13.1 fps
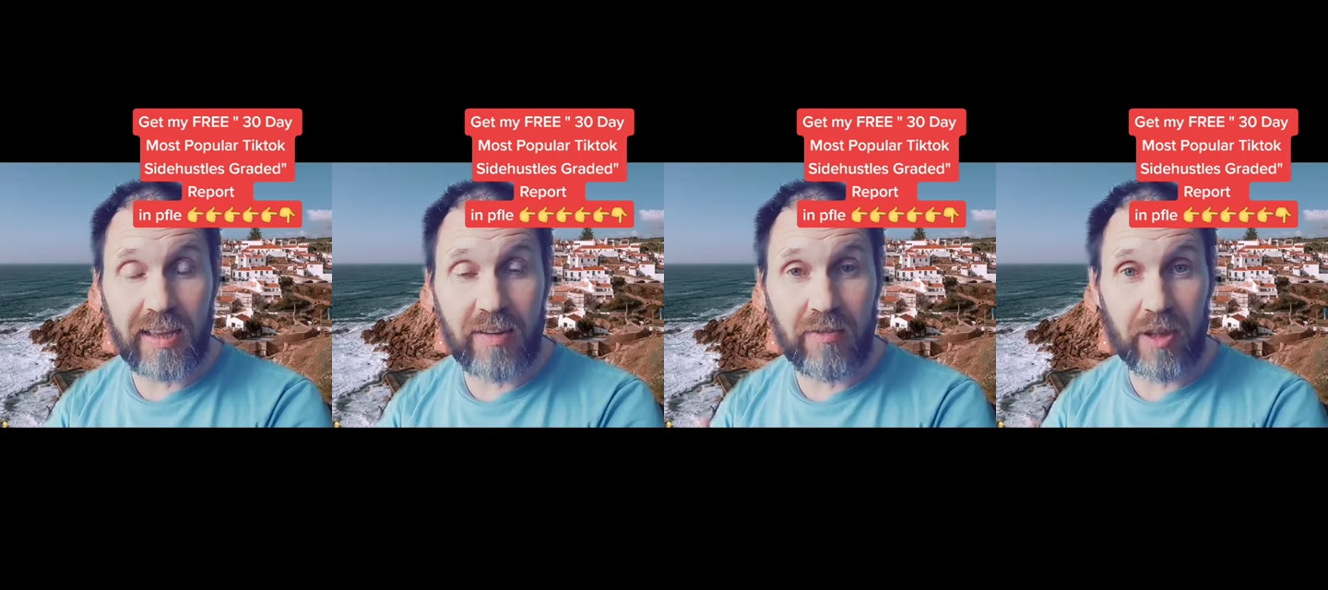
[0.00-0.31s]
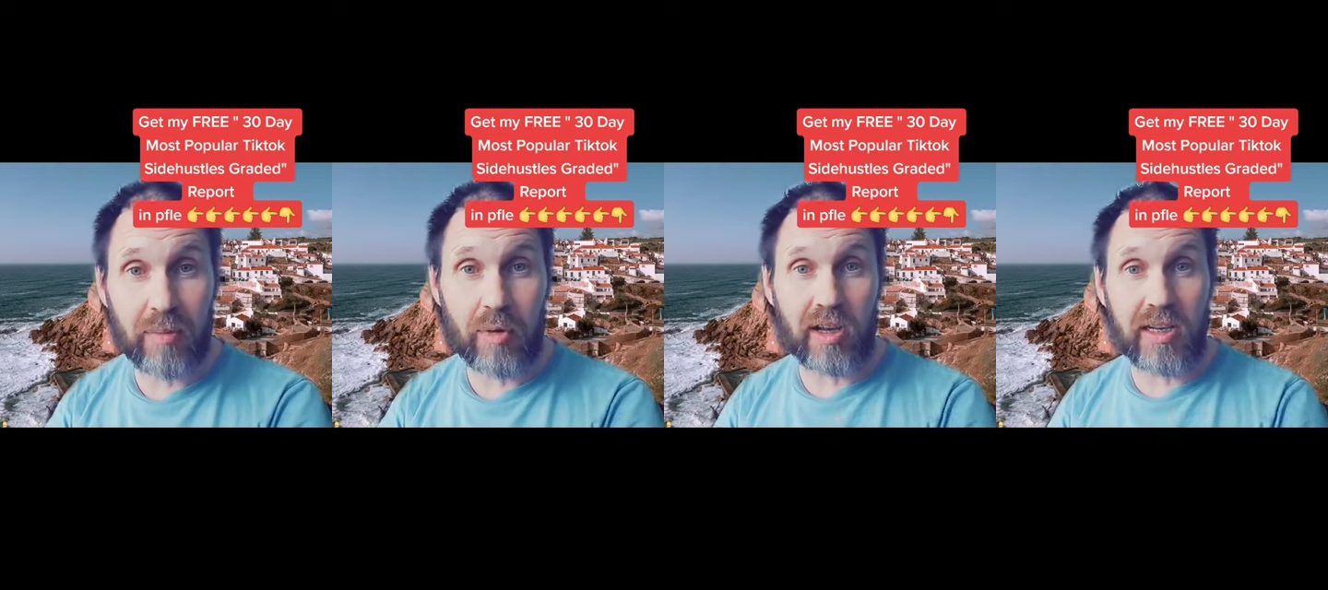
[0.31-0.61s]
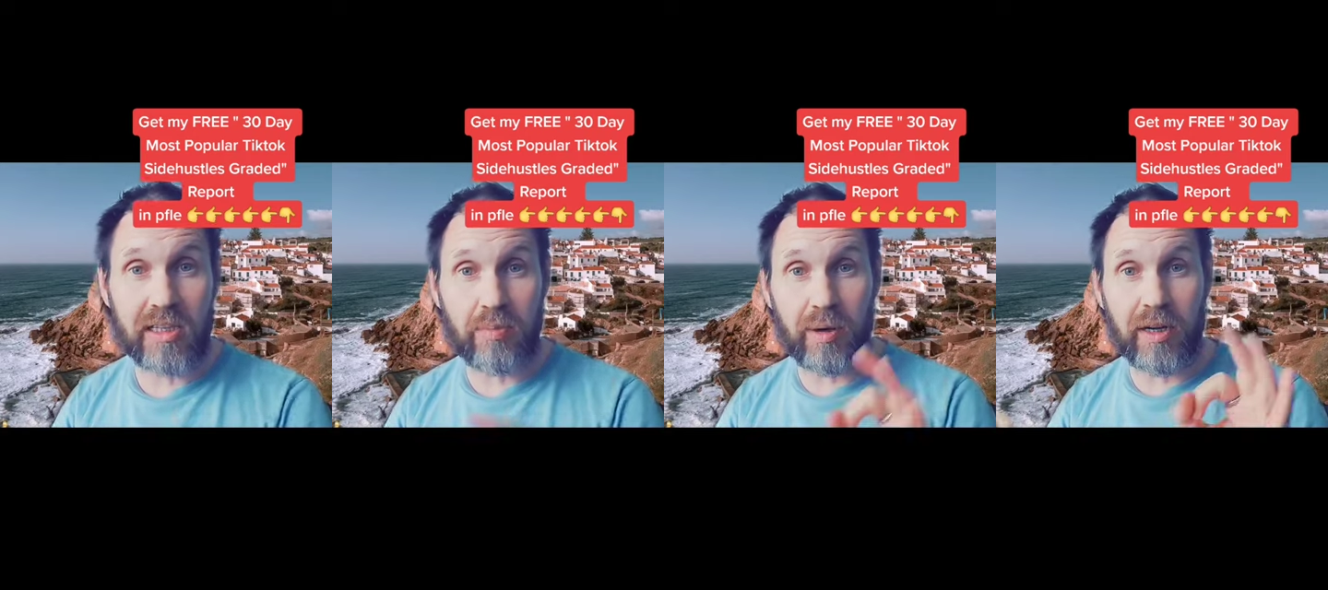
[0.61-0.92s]
and affiliate
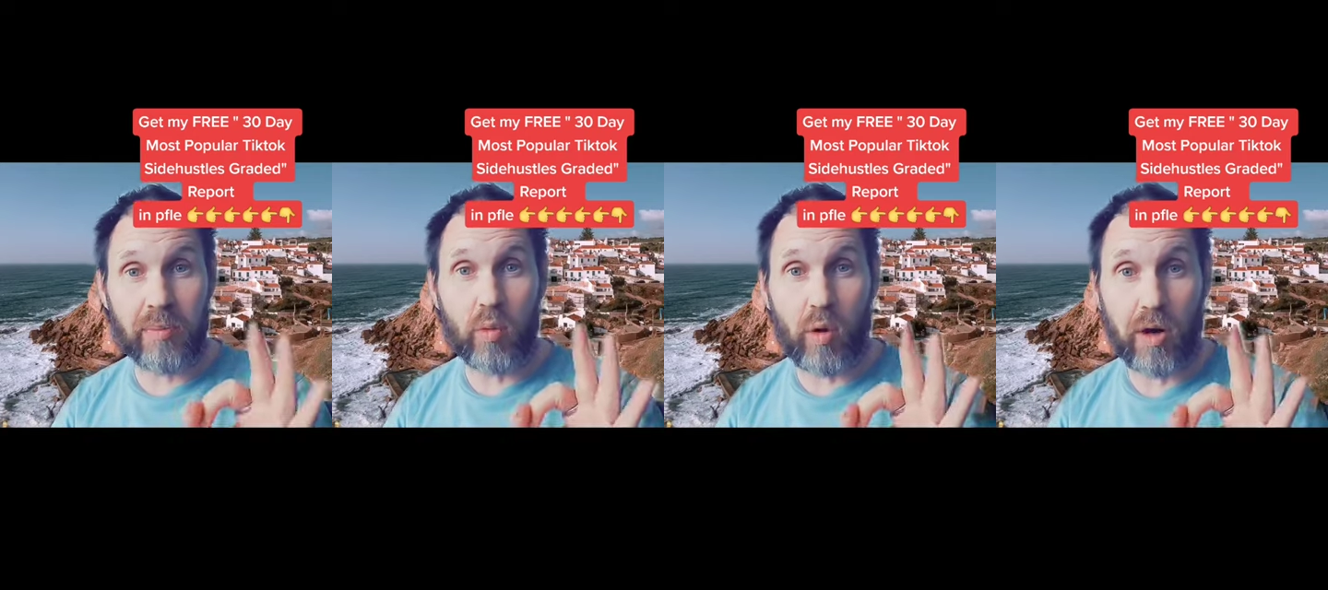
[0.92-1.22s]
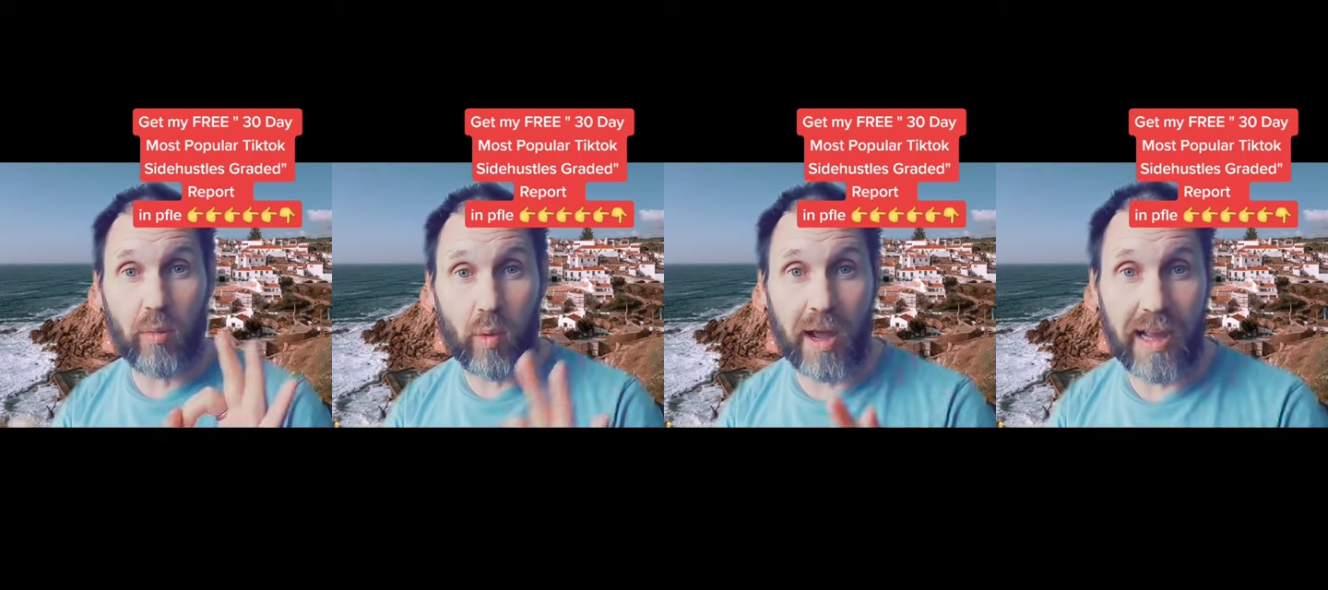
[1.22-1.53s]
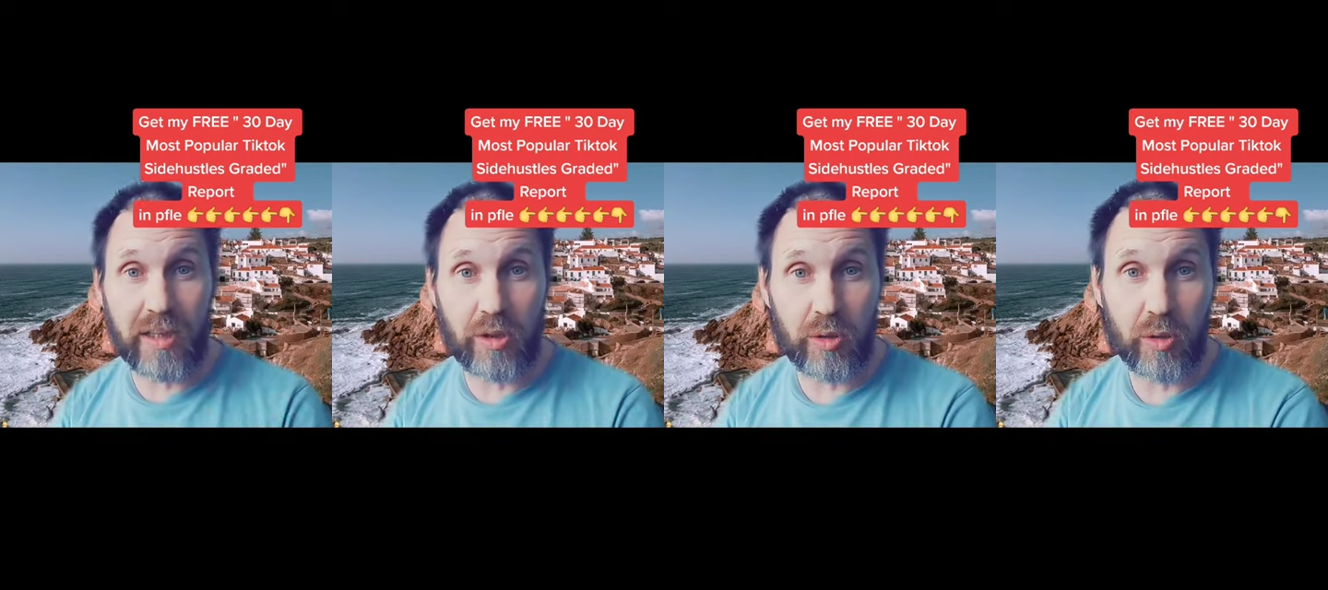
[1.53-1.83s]
marketing is my #1
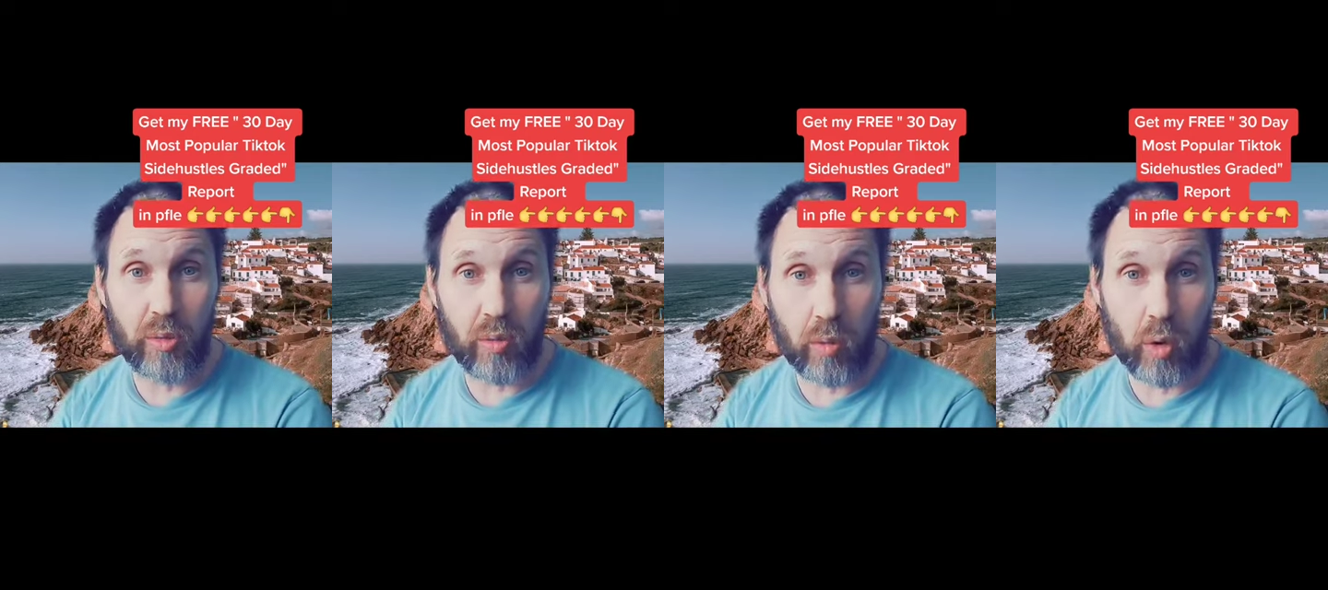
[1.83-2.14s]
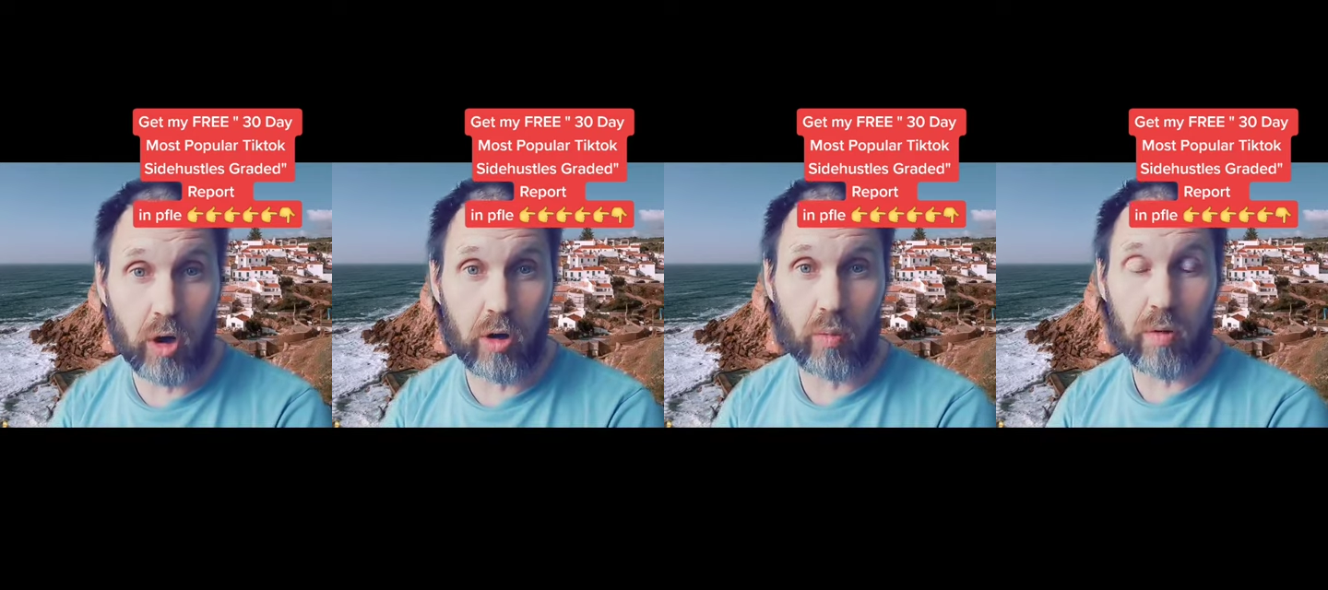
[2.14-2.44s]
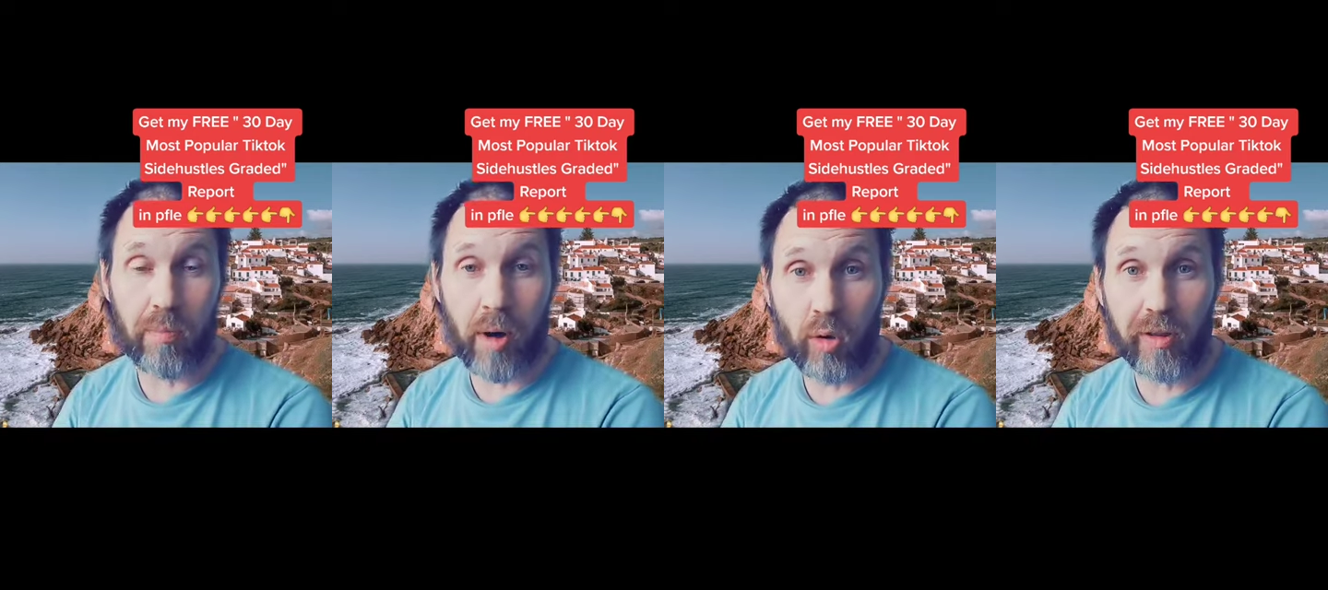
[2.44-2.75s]
way to work
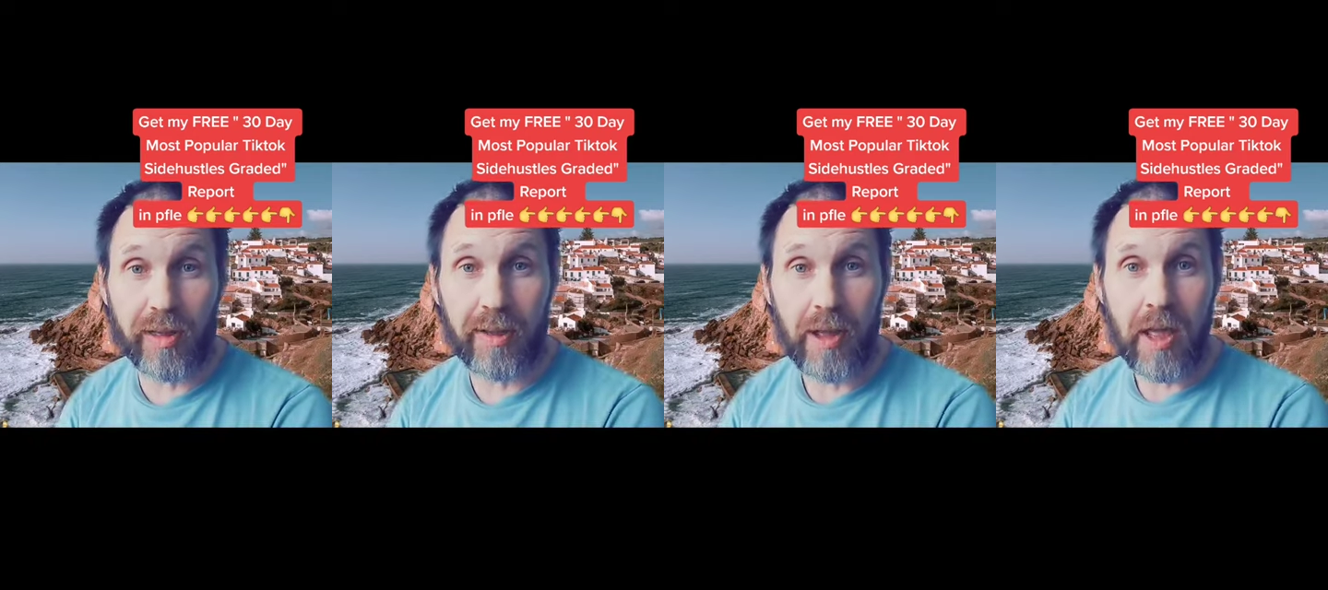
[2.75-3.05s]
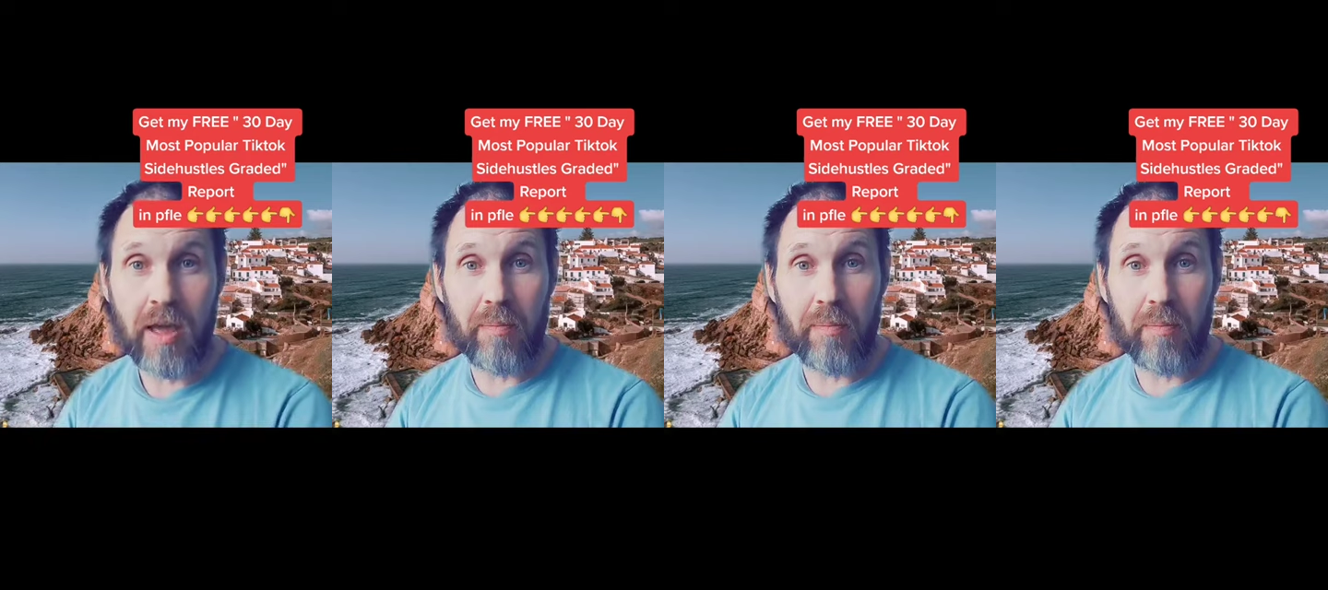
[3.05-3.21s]
remotely